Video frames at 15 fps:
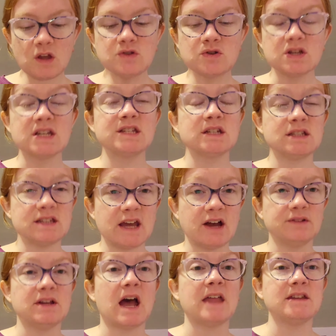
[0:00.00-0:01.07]
So they sit
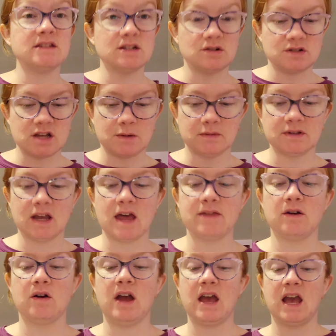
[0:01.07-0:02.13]
down at the dinner table
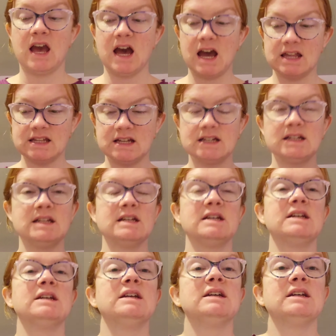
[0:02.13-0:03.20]
together and kind of
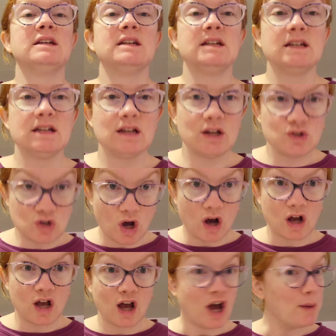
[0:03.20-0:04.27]

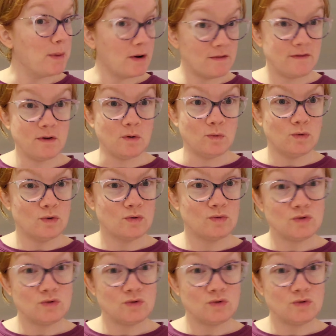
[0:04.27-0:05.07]
talk about food,